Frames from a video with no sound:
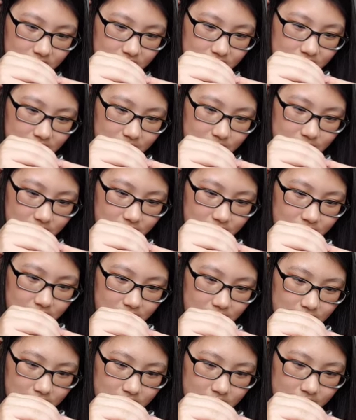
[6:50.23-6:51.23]
comes out
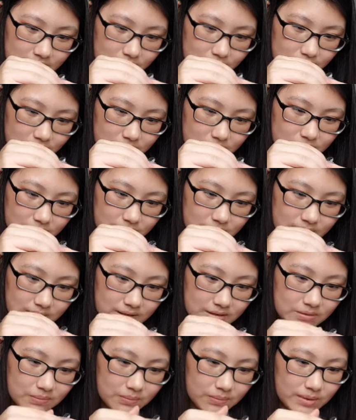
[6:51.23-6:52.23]
as that one
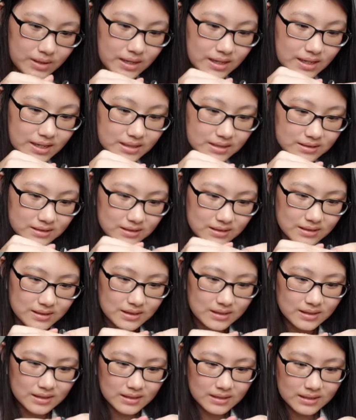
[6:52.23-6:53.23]
piece, but
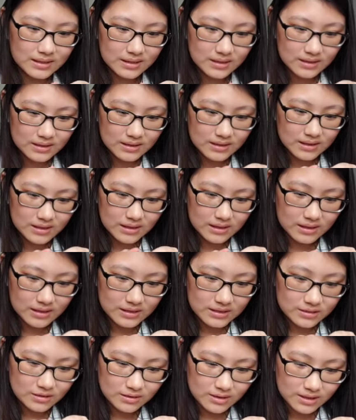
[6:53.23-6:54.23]

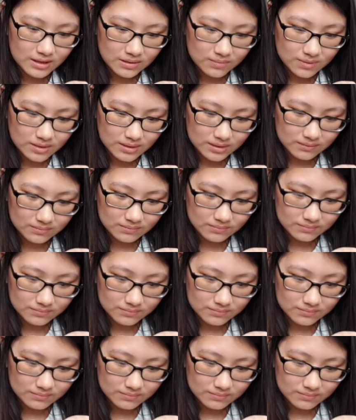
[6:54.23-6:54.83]
it's not letting me.